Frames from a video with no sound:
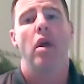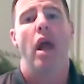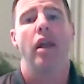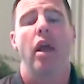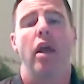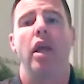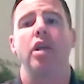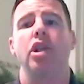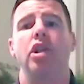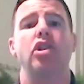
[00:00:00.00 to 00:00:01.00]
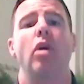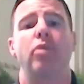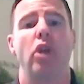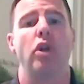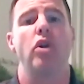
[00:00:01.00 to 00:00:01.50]
unless it's
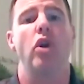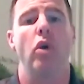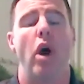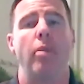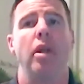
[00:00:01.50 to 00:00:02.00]
something new, I mean,